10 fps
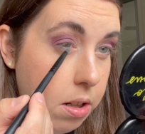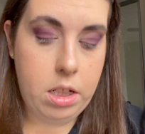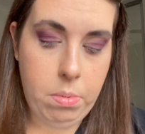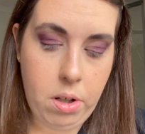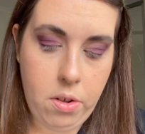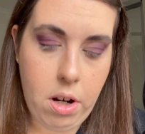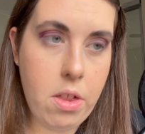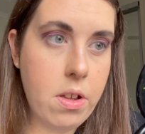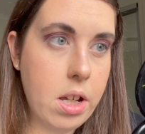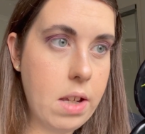To be honest, I
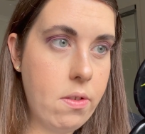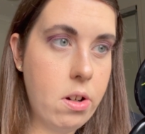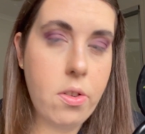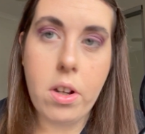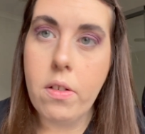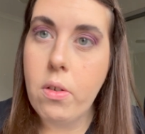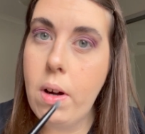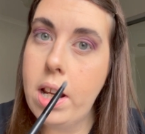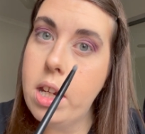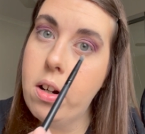don't think it even looks like I've
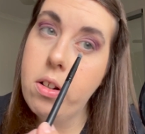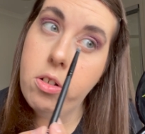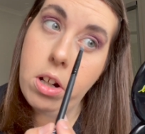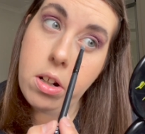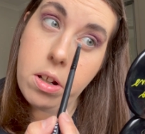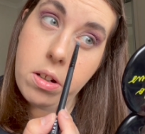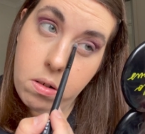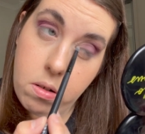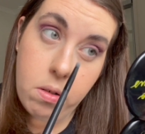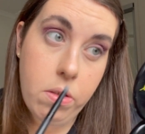got any eyeshadow
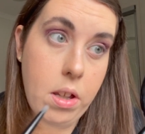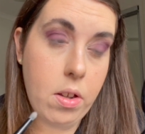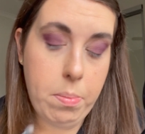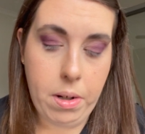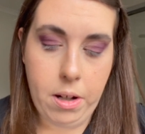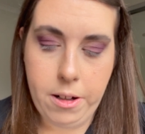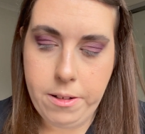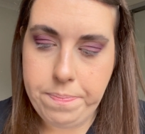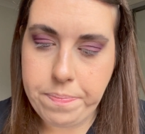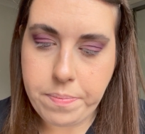on this
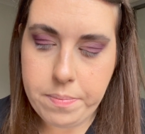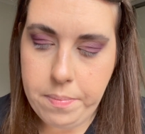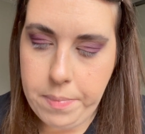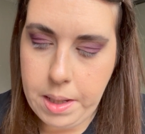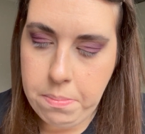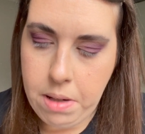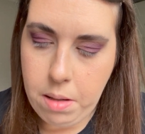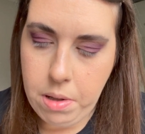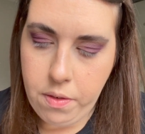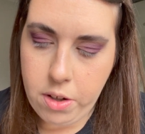part.
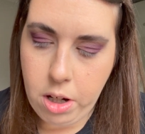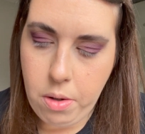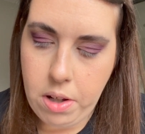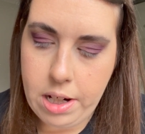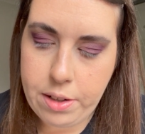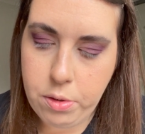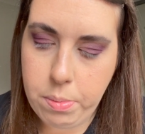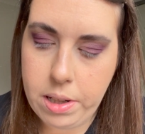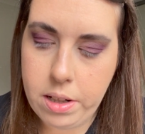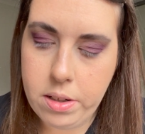Maybe if I go with a little bit